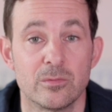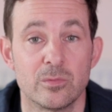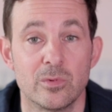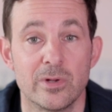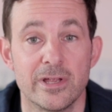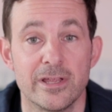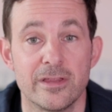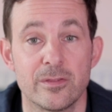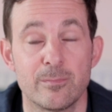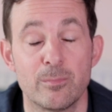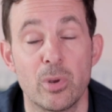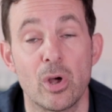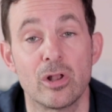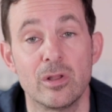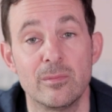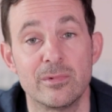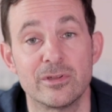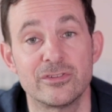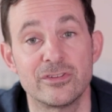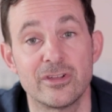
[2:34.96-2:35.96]
with
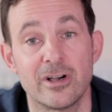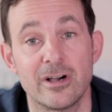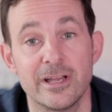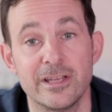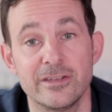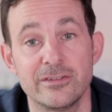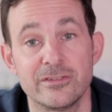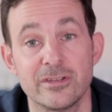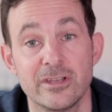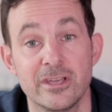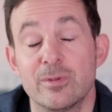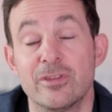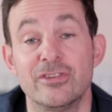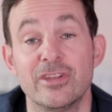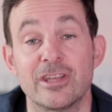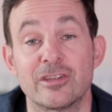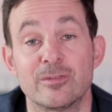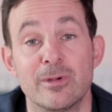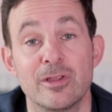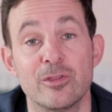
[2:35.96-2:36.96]
polymer sides with a
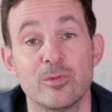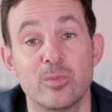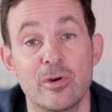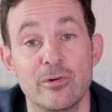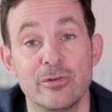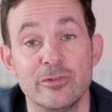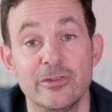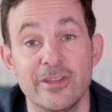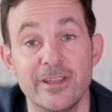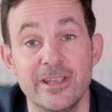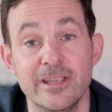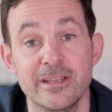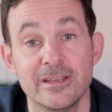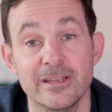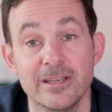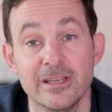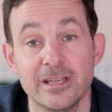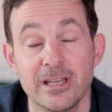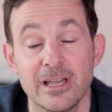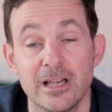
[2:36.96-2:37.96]
6-month warranty,
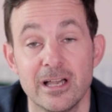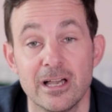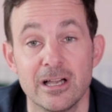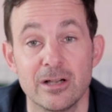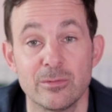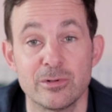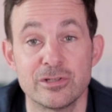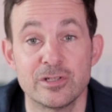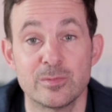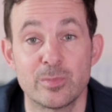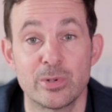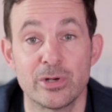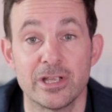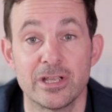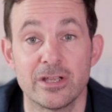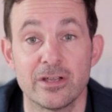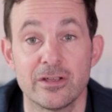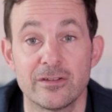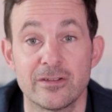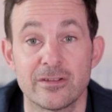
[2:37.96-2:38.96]
which is pretty
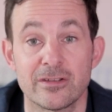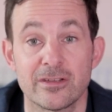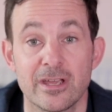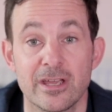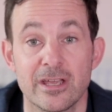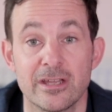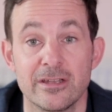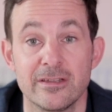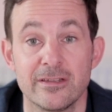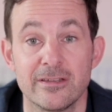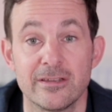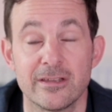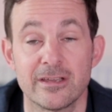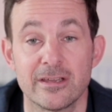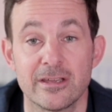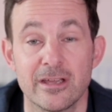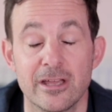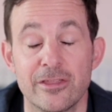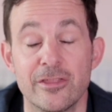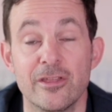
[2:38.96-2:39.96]
good, and
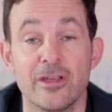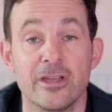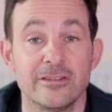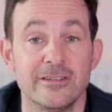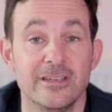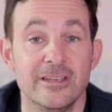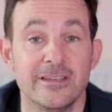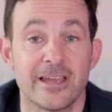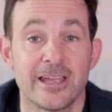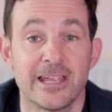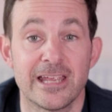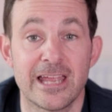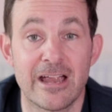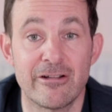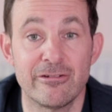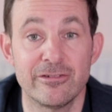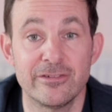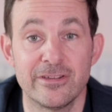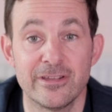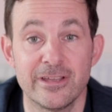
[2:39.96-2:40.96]
a 30-day
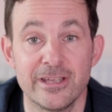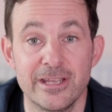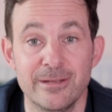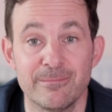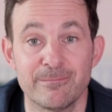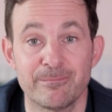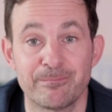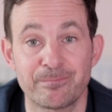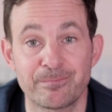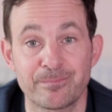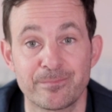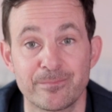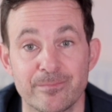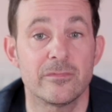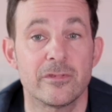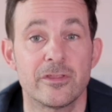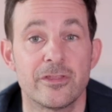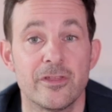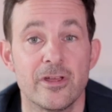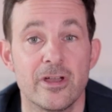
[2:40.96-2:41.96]
guarantee.
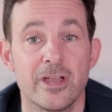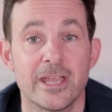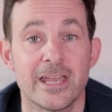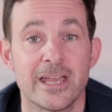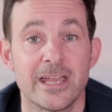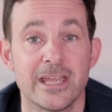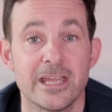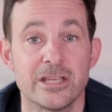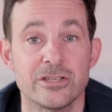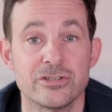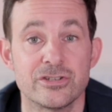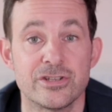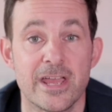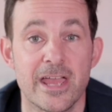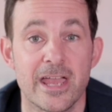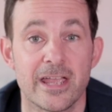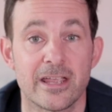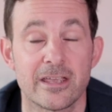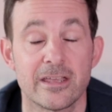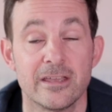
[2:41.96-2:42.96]
38-inch
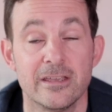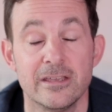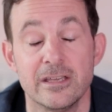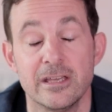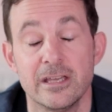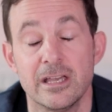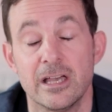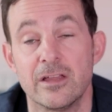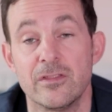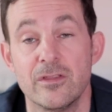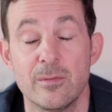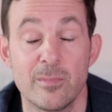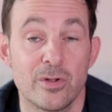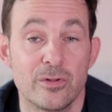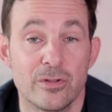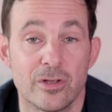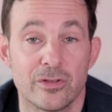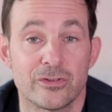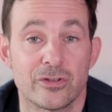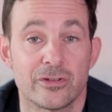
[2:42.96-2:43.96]
deck, and the
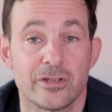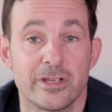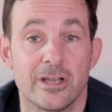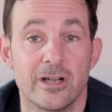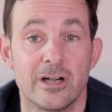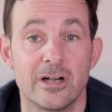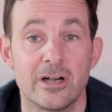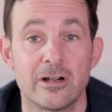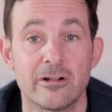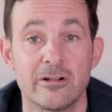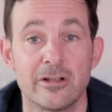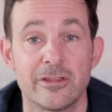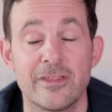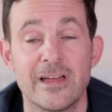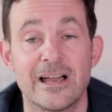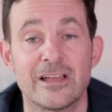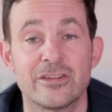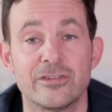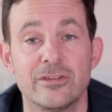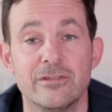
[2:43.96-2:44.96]
motors on it are
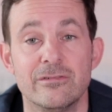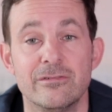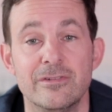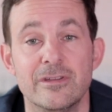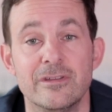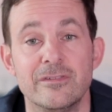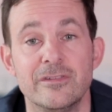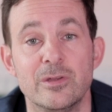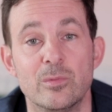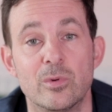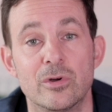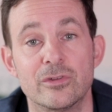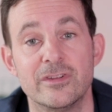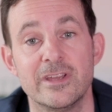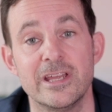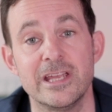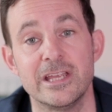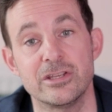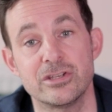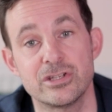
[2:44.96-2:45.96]
1,050 watts
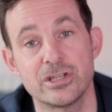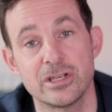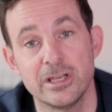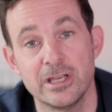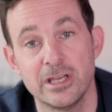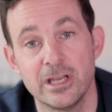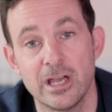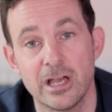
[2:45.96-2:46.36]
each,